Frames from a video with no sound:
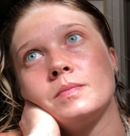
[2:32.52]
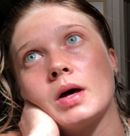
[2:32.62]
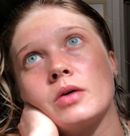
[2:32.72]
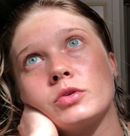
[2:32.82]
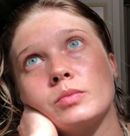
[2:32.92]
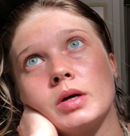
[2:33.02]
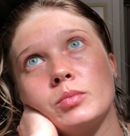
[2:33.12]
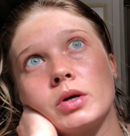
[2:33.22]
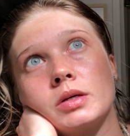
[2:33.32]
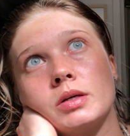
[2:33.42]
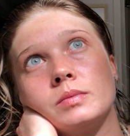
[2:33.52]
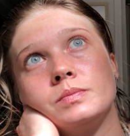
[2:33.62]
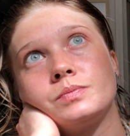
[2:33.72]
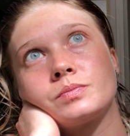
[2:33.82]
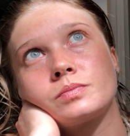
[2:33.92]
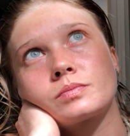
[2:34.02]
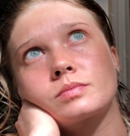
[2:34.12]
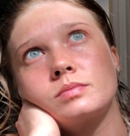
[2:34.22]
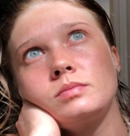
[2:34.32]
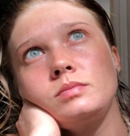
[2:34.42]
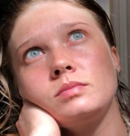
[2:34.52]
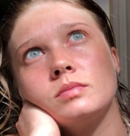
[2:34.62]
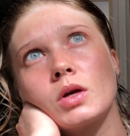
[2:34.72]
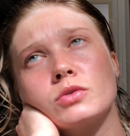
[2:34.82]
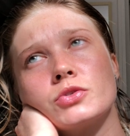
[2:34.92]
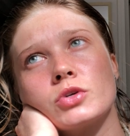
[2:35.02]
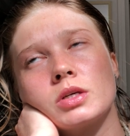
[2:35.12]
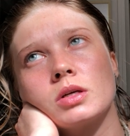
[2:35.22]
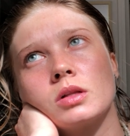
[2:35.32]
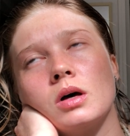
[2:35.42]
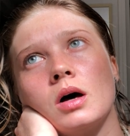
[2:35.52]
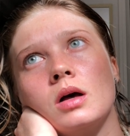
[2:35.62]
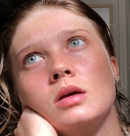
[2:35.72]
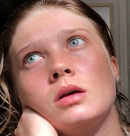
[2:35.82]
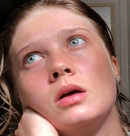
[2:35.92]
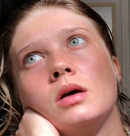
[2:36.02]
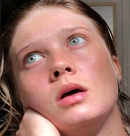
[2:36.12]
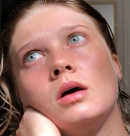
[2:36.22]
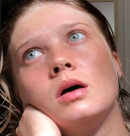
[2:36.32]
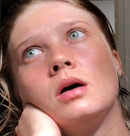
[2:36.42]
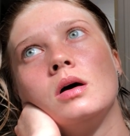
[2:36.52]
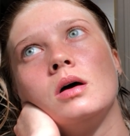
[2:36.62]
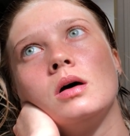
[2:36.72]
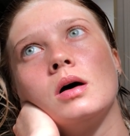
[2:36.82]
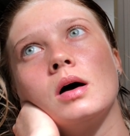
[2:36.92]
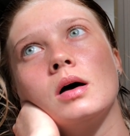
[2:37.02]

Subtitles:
after my breakup. I was drinking a lot. I